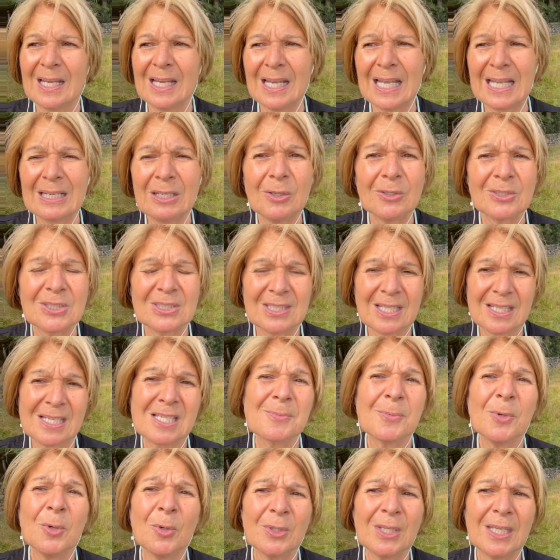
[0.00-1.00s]
I looked
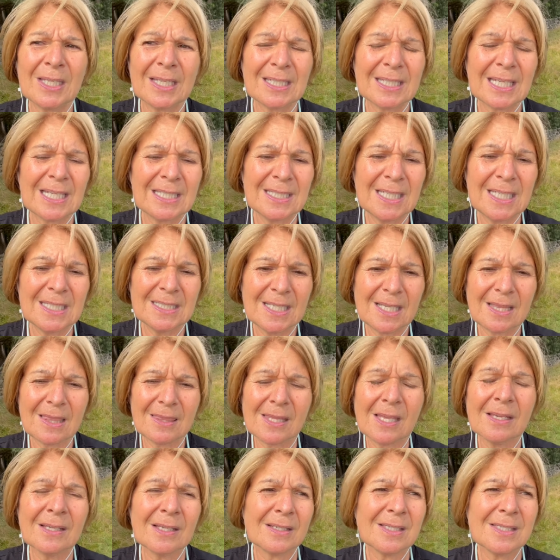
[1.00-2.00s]
this morning and I needed
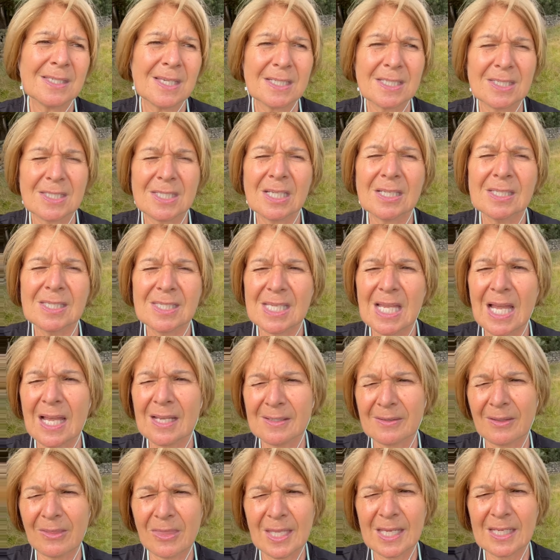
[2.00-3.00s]

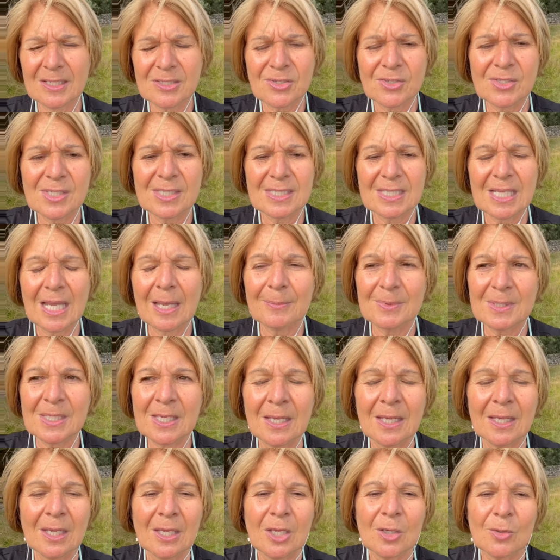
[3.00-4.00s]
16,000 steps,
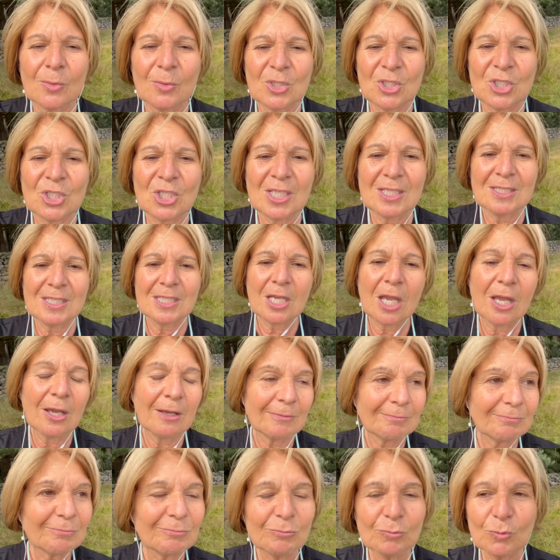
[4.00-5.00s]
which is
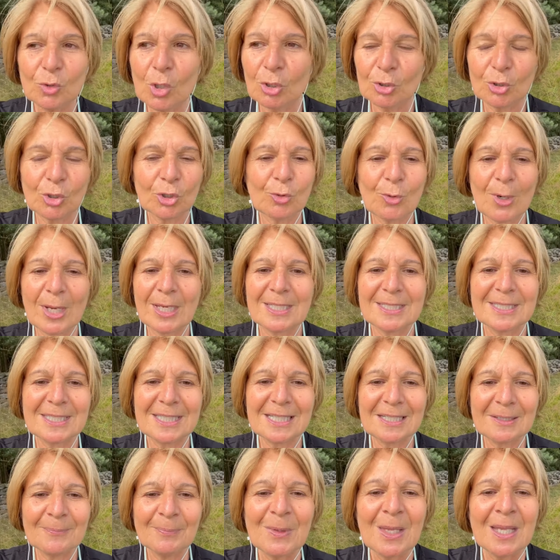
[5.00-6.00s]
not a great
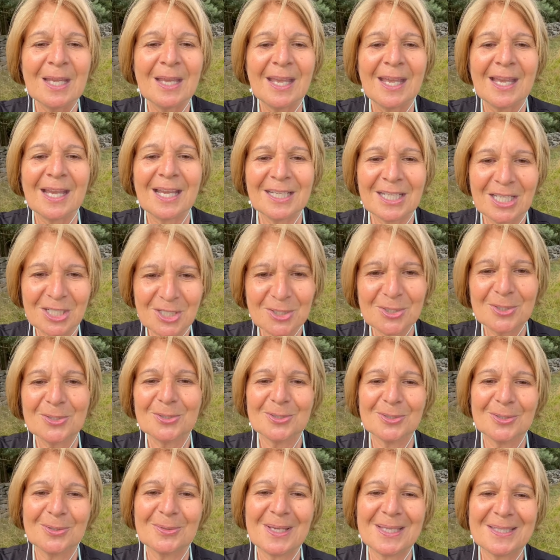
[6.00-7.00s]
deal, and I should
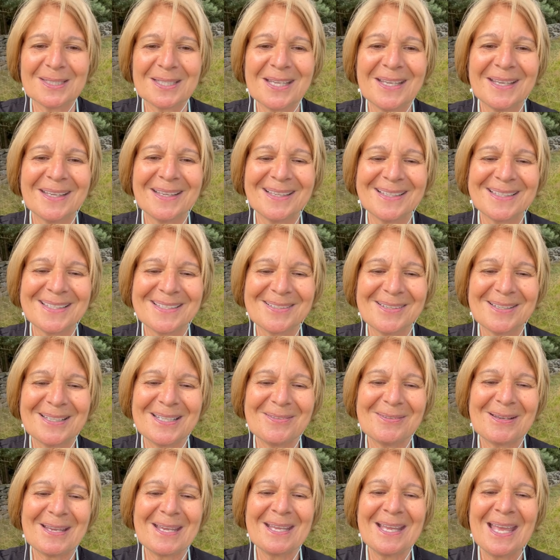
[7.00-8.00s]
do it. So
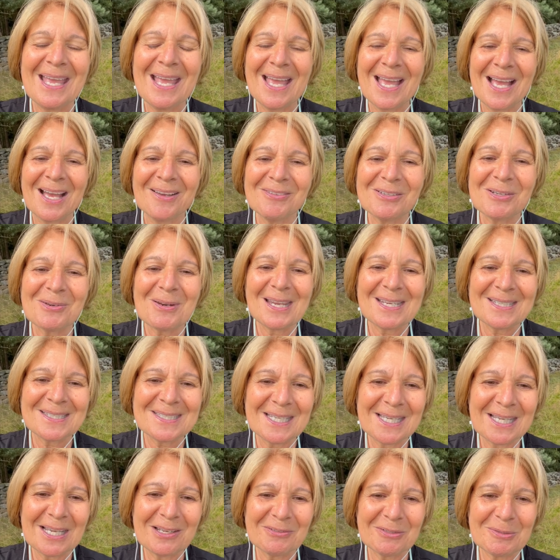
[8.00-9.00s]
anyway, have a great
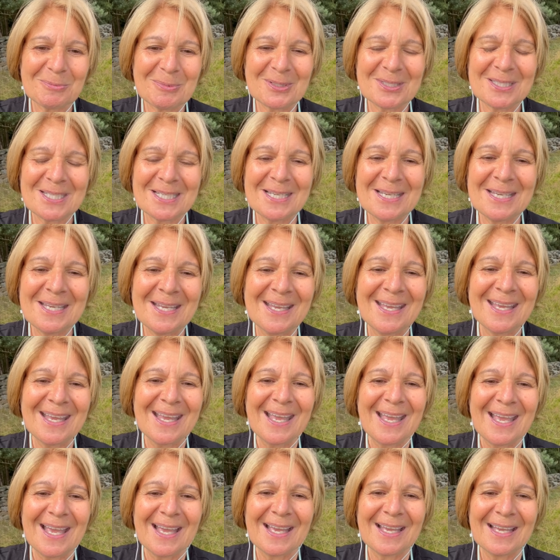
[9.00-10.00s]
day, everybody,
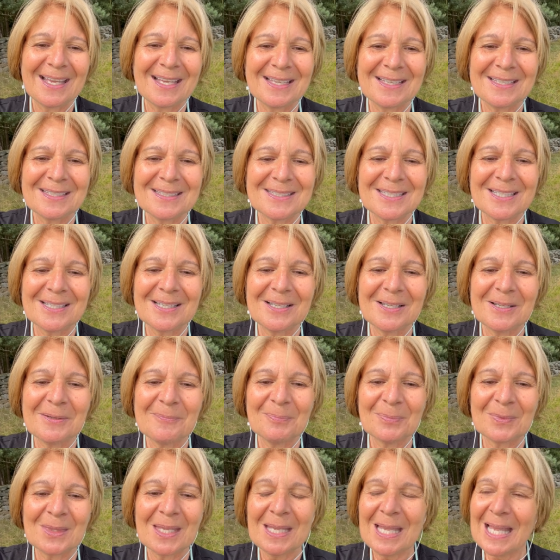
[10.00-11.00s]
and
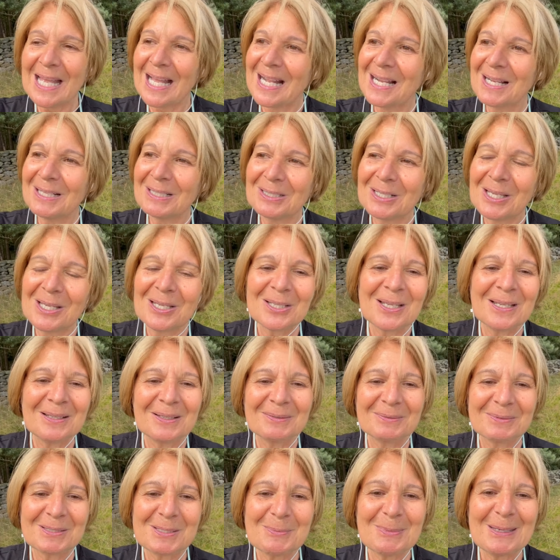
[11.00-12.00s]
I'll
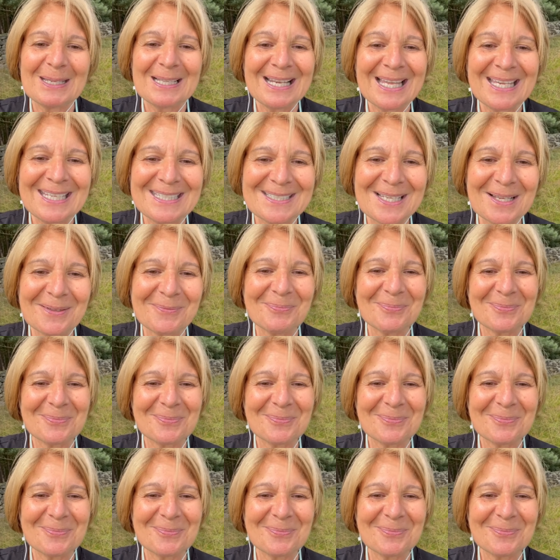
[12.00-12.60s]
speak later.